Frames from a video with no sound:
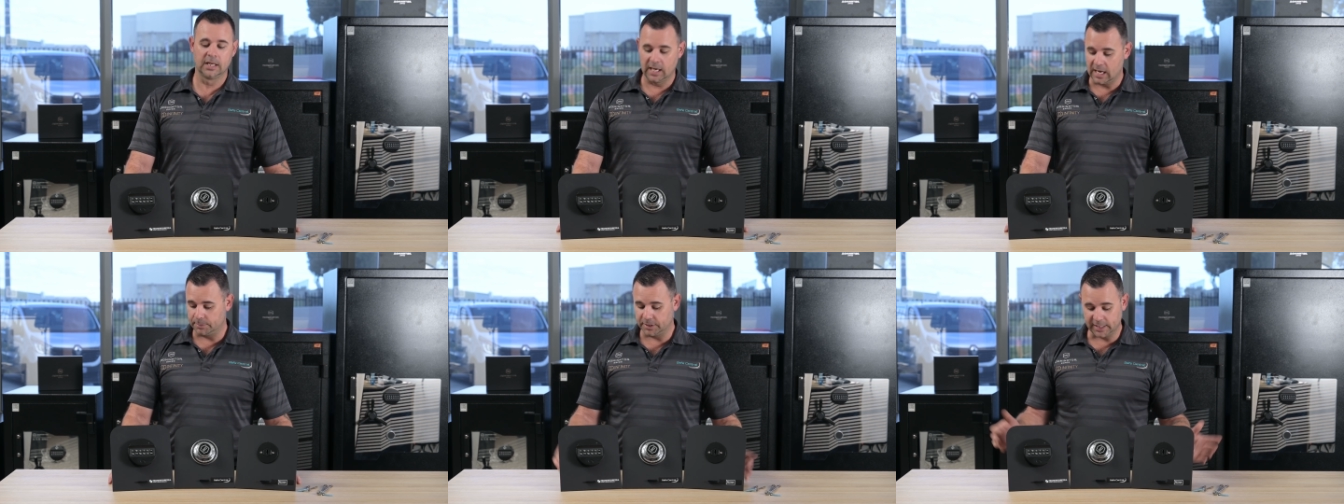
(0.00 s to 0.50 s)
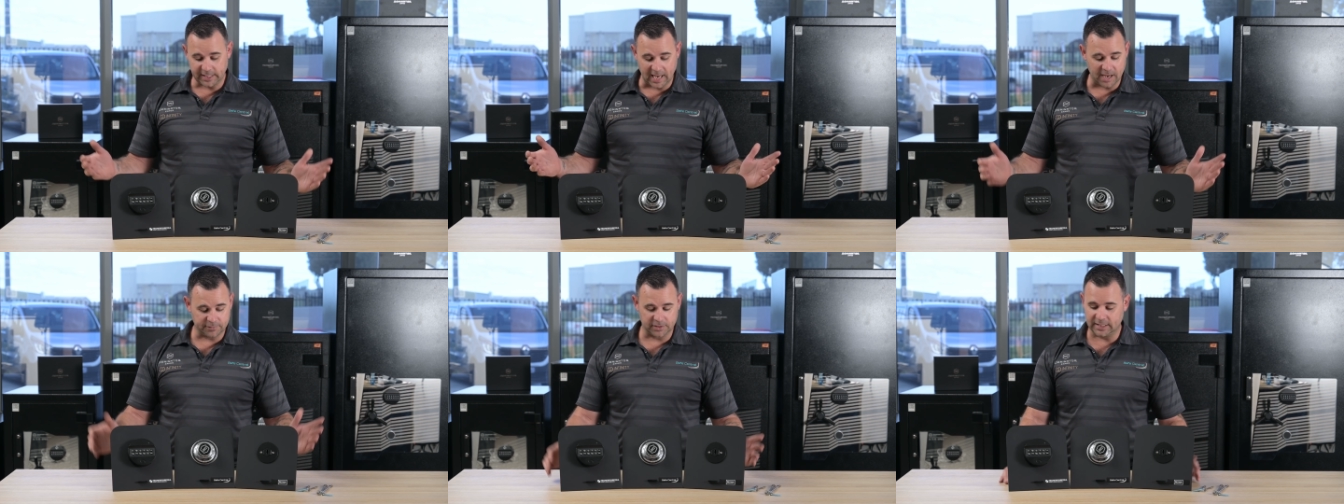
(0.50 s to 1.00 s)
But there you
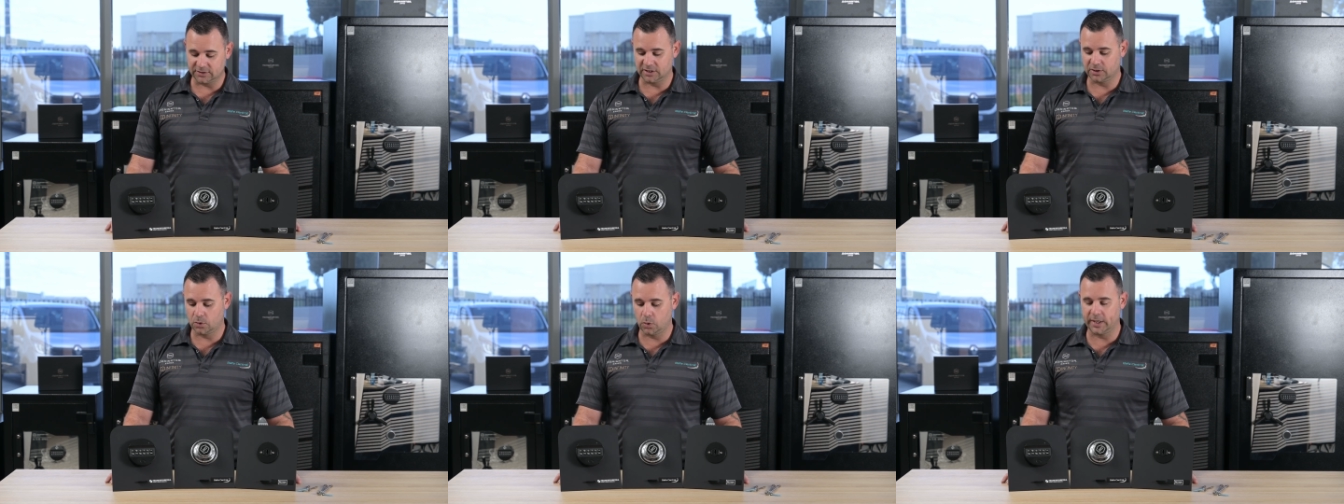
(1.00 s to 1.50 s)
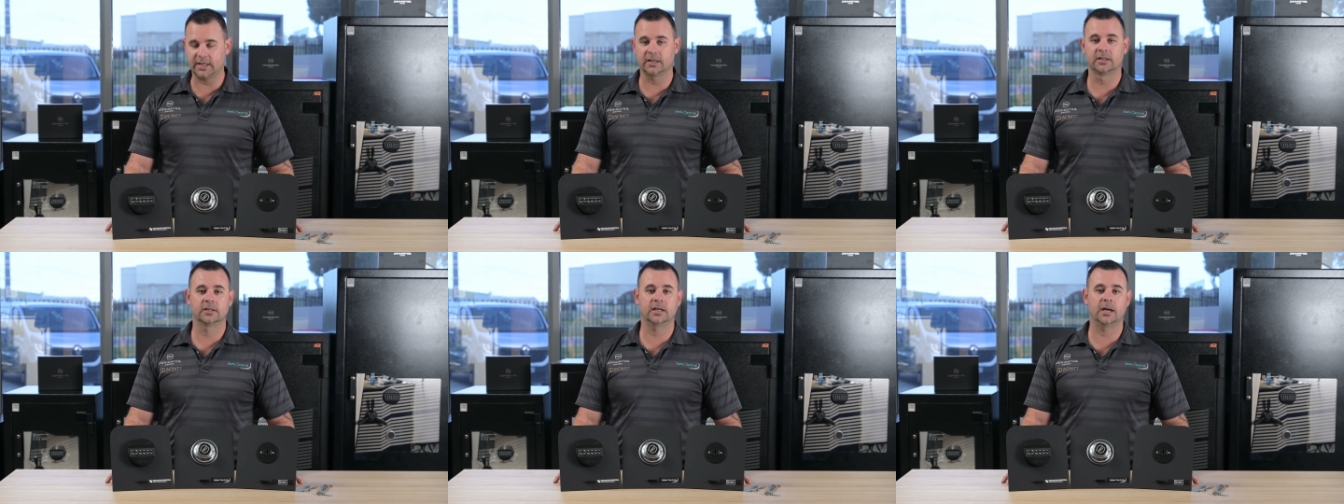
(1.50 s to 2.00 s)
have it. That's a quick
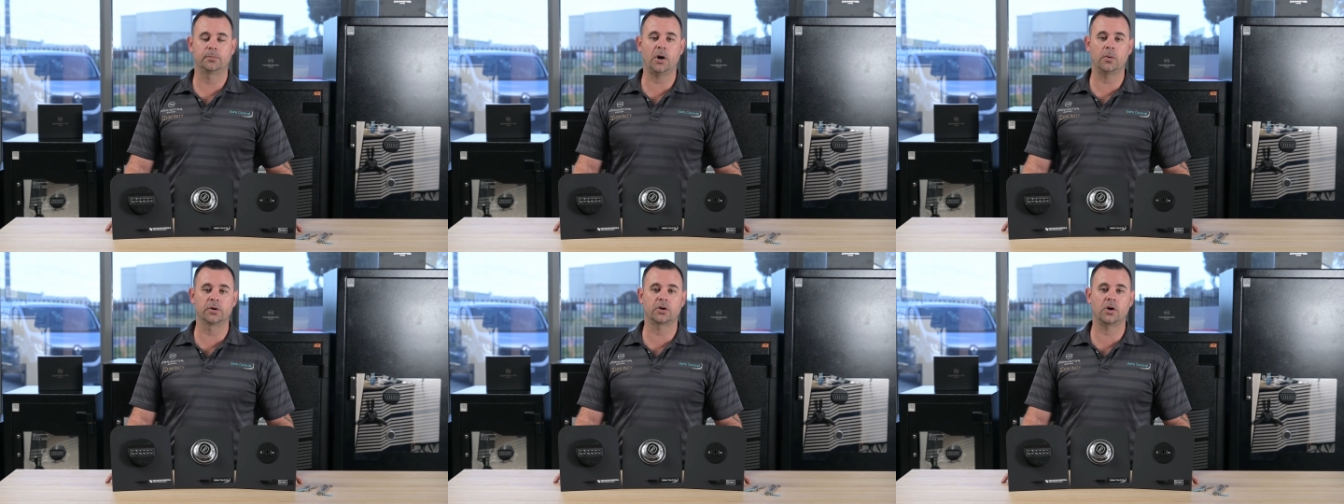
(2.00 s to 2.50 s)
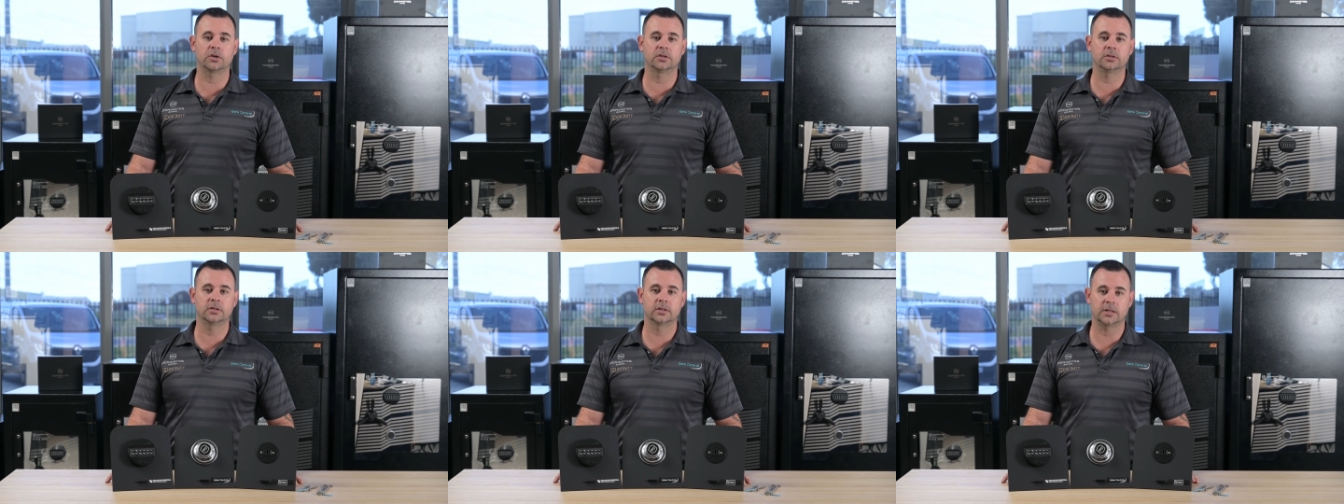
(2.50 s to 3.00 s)
pro and con
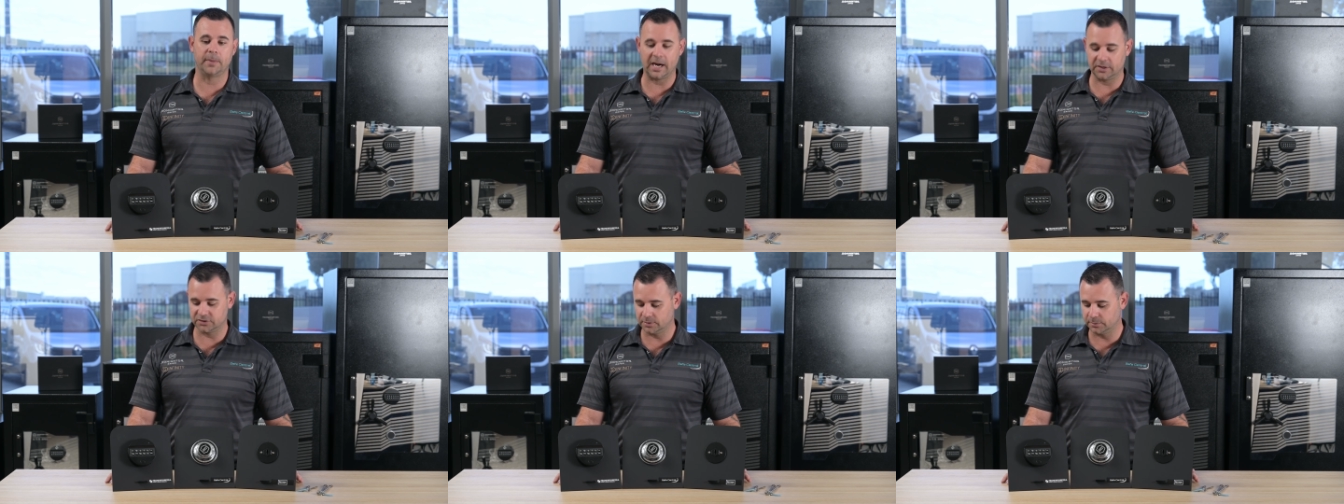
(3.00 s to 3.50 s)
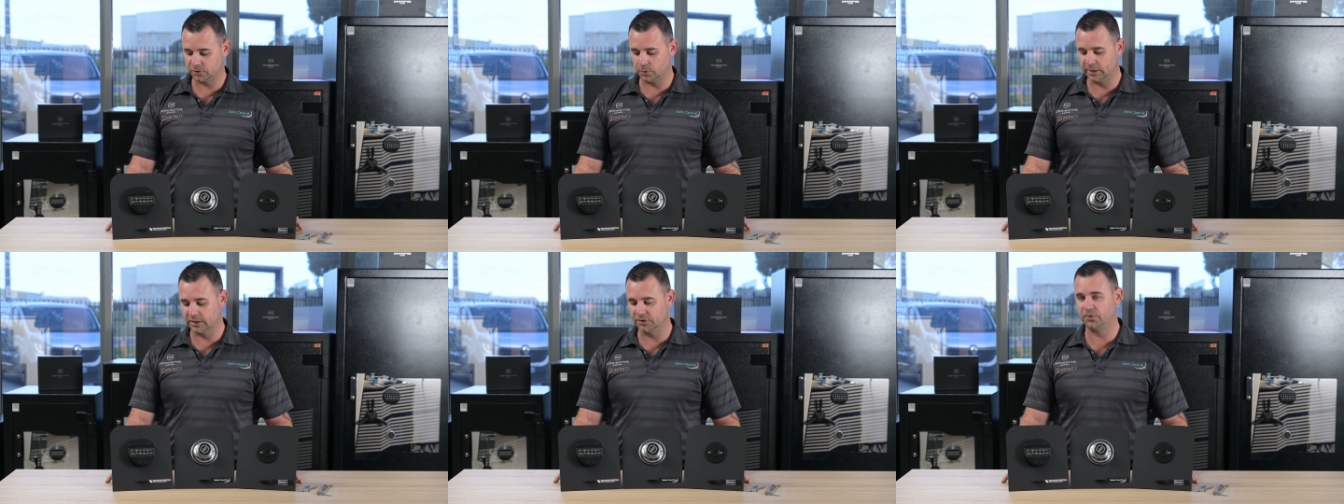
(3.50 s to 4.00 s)
comparison
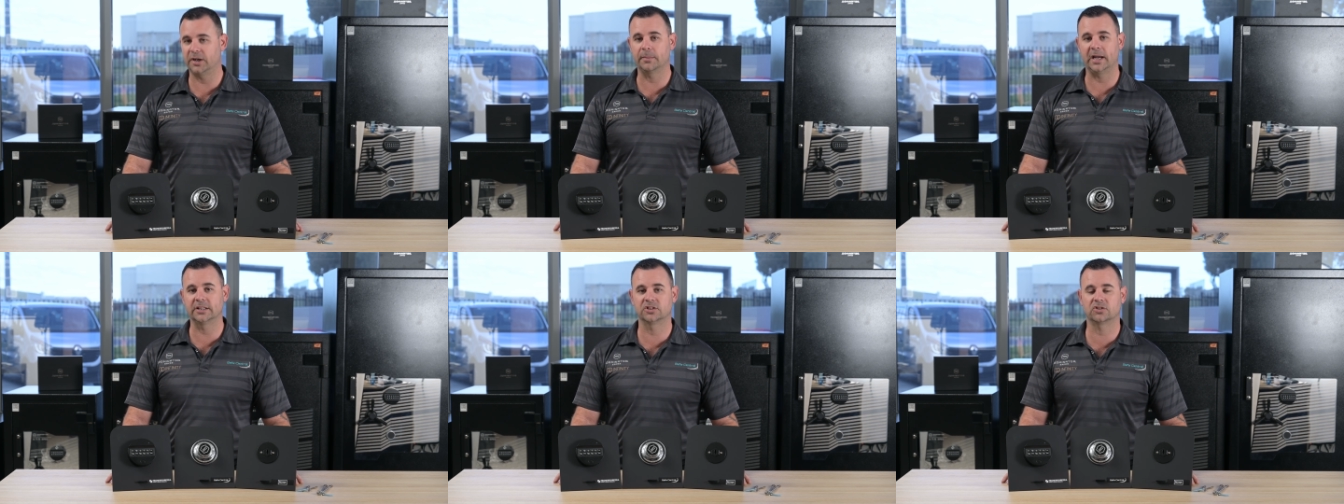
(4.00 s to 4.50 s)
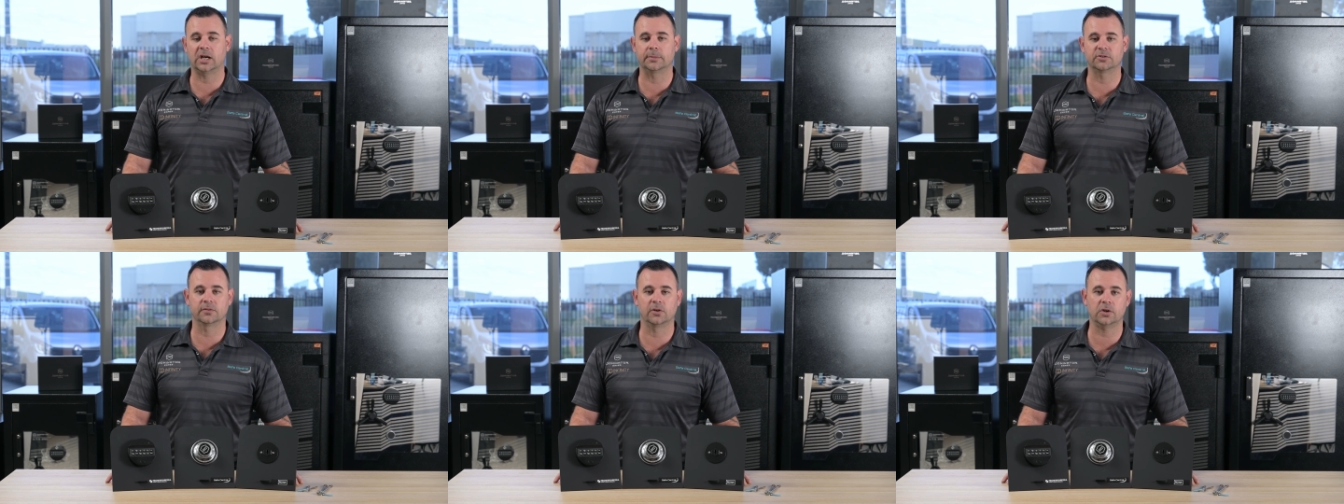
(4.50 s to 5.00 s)
between the 3 major
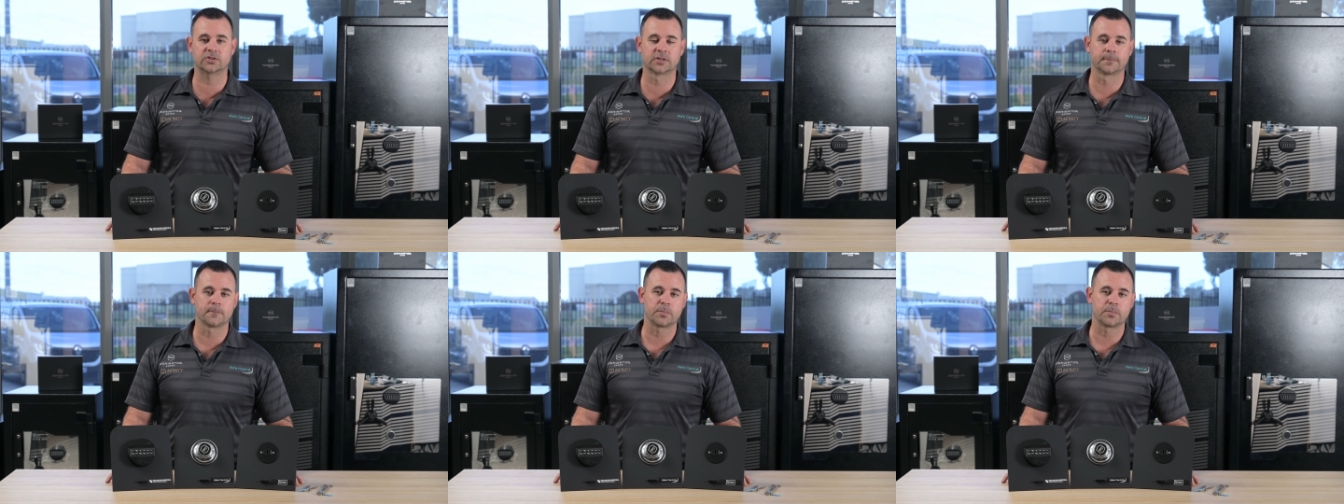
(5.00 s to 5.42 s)
types of locks.